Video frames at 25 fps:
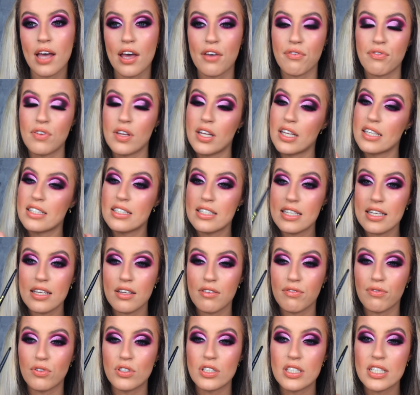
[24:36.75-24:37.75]
I feel
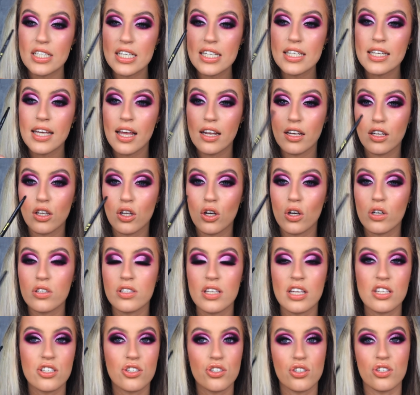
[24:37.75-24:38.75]
like for detailed
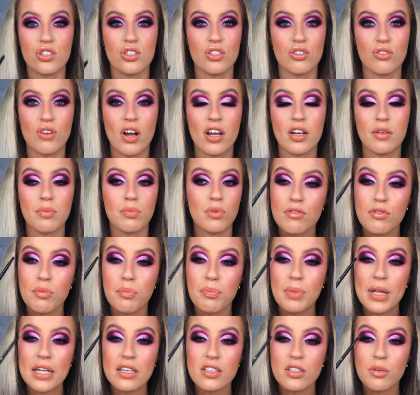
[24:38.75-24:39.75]
looks, it's just incredible. For
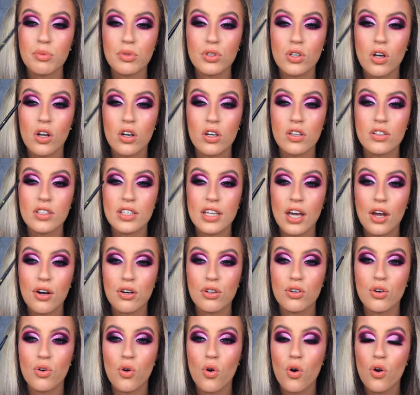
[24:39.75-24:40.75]
building up the colour on the outer
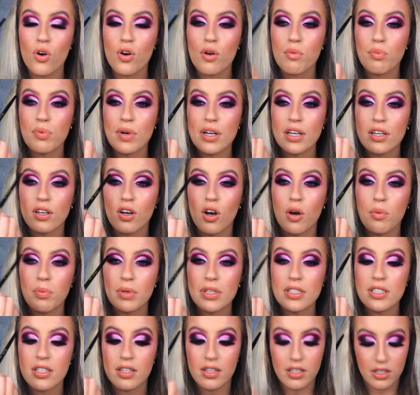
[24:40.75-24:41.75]
corner, bringing it up
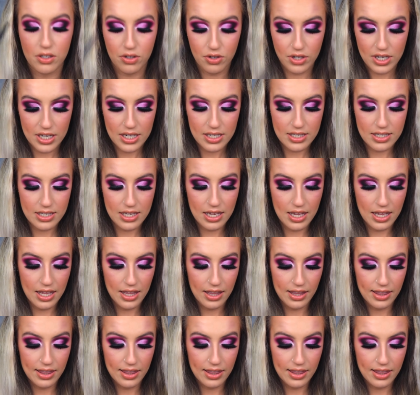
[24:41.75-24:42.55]
into the crease.